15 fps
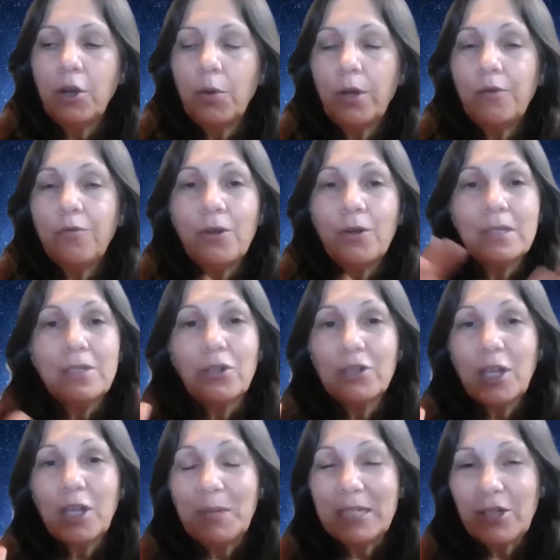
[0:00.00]
you know, and of course,
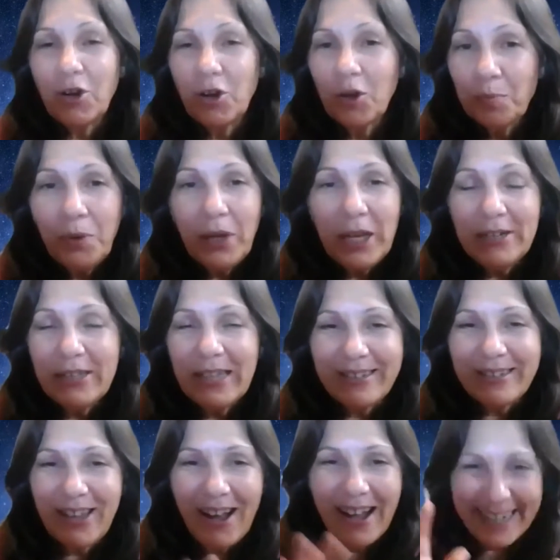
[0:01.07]
don't get me started on plate
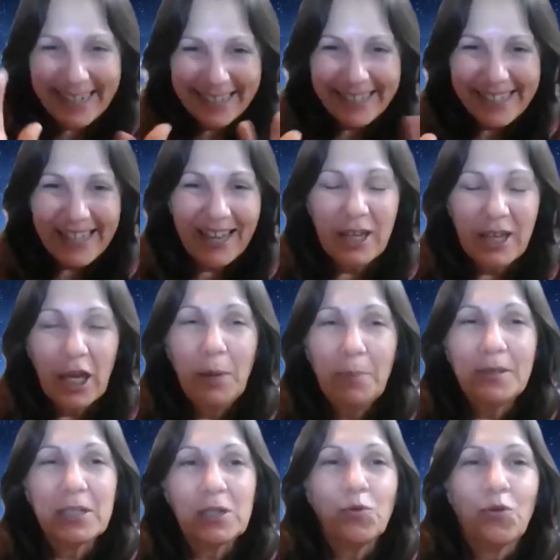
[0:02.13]
tectonics. I'll
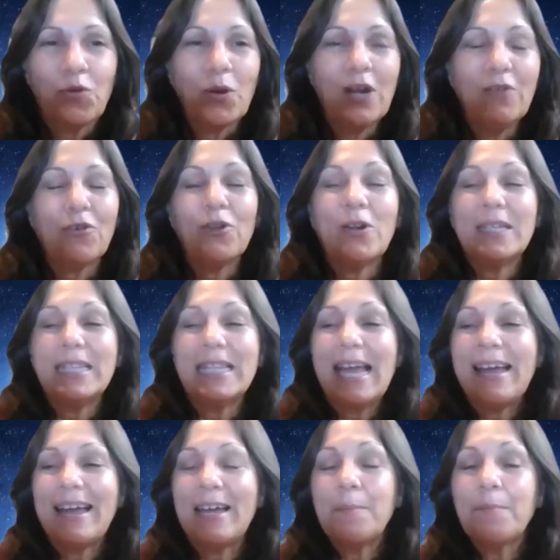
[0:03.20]
keep us forever on
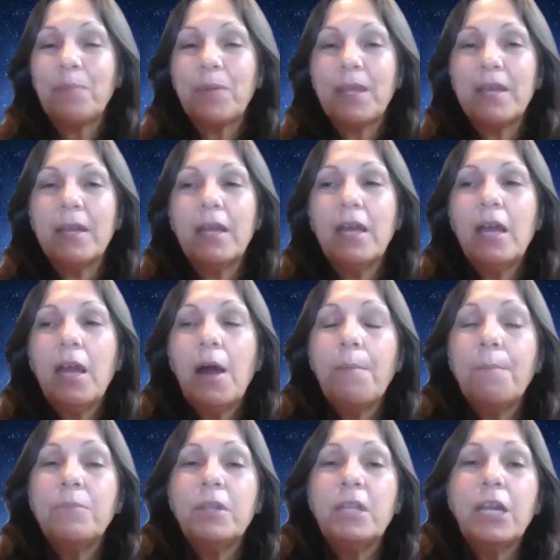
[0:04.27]
that.
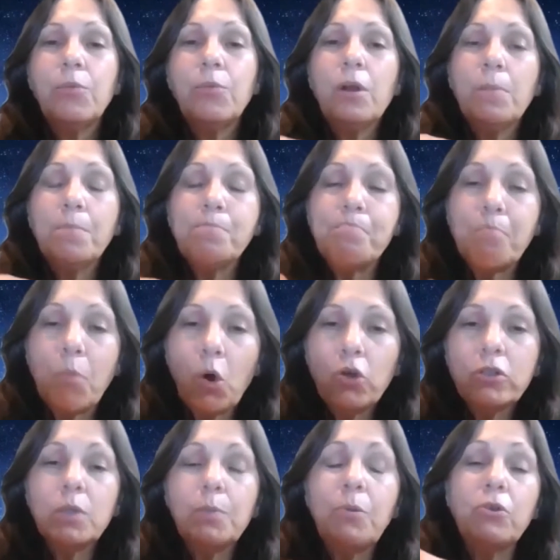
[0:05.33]
There were
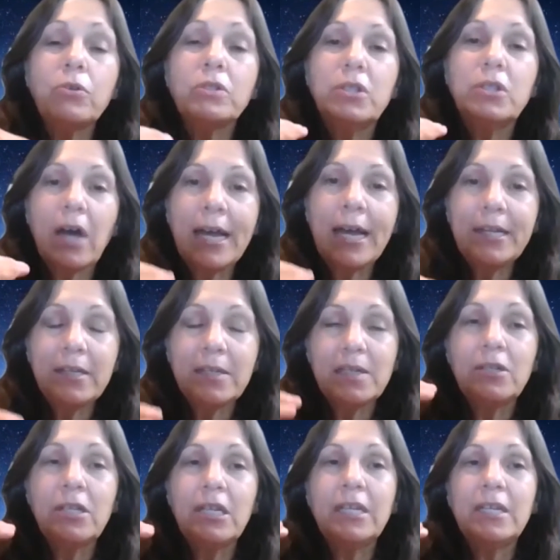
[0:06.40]
multiple
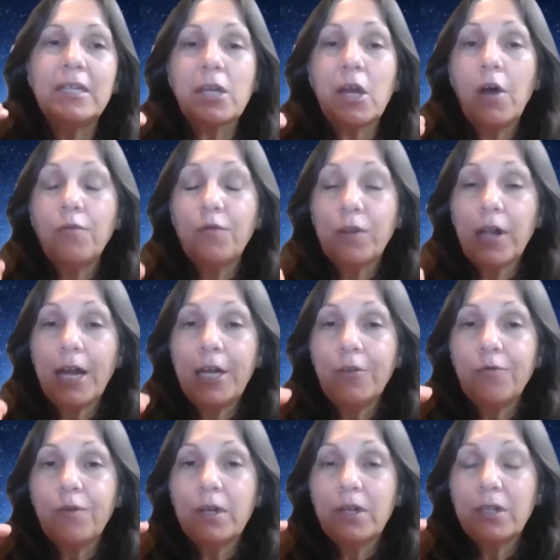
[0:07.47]
dynasties of
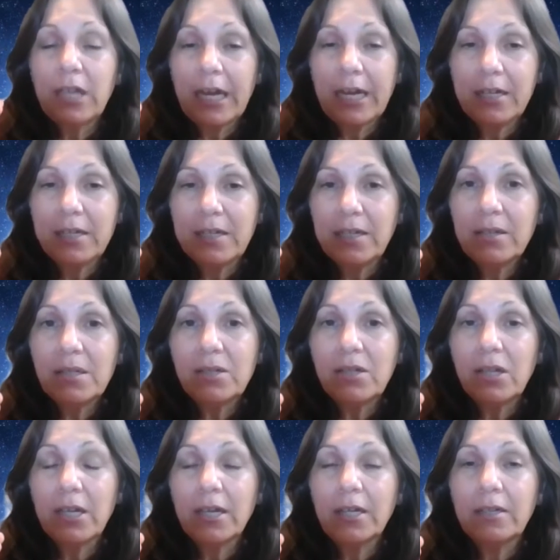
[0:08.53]
life that
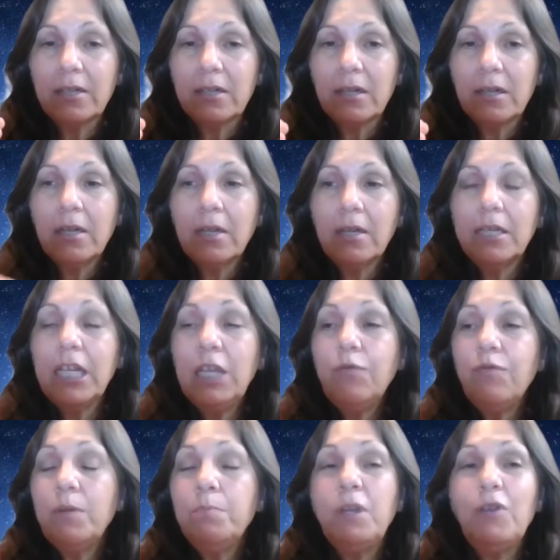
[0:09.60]
existed
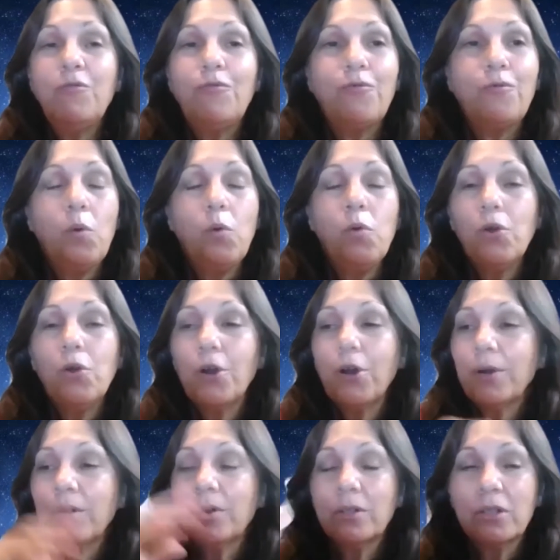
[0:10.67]
even
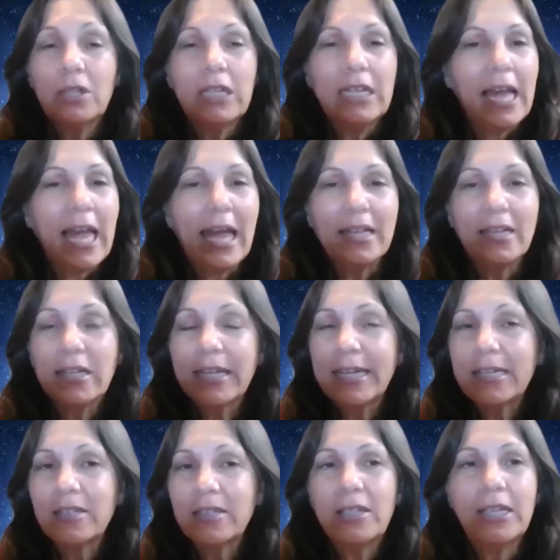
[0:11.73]
before the
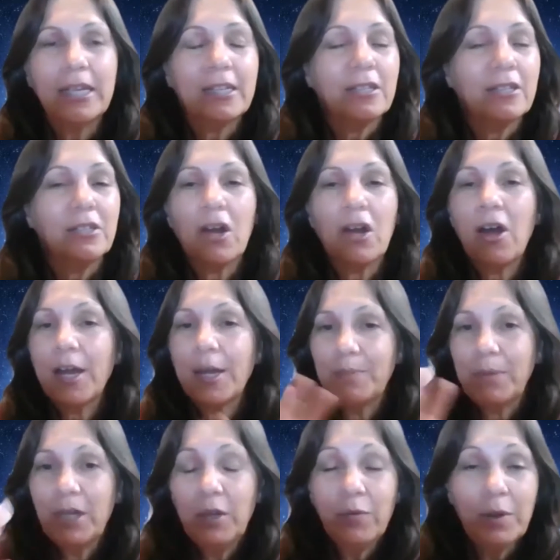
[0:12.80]
Atlantean time,
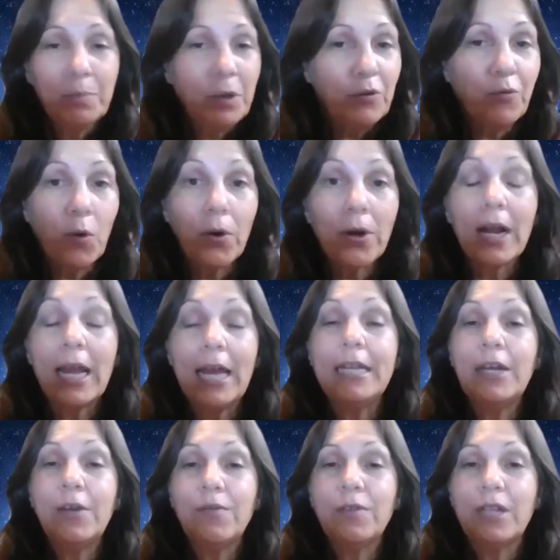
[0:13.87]
even before
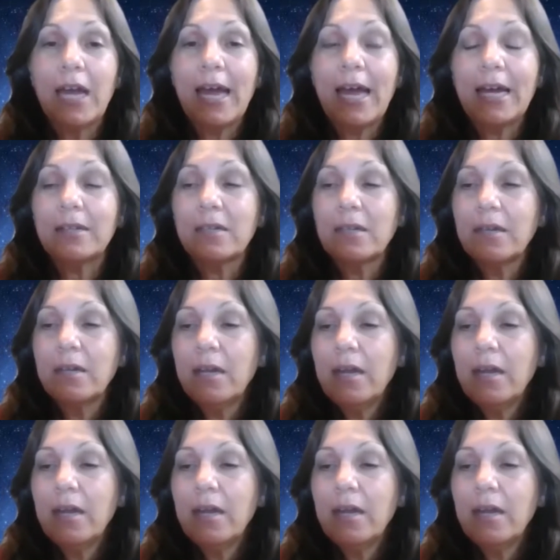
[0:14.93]
any of that.